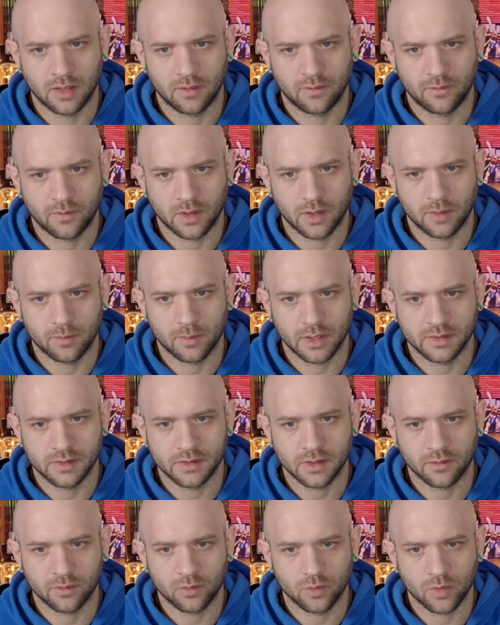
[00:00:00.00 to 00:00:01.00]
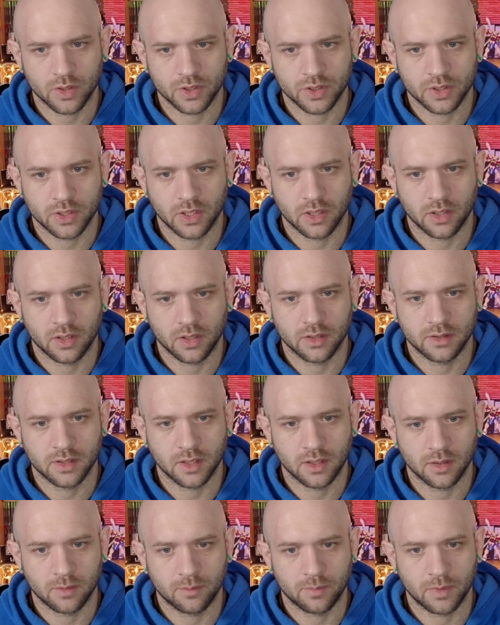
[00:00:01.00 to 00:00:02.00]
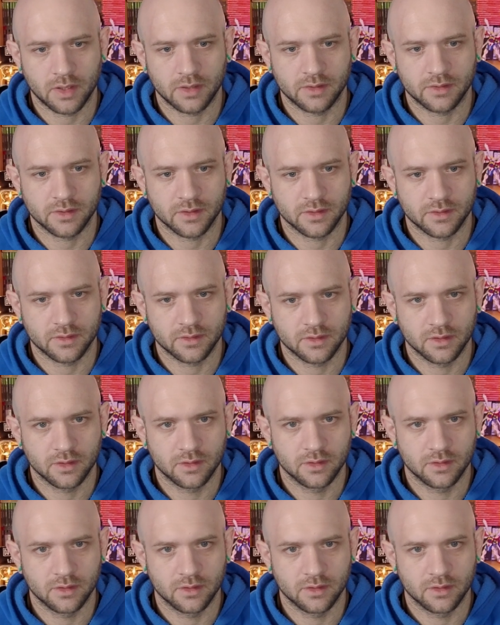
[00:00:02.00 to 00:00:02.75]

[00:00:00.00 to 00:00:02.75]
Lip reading: I find myself questioning on a daily basis.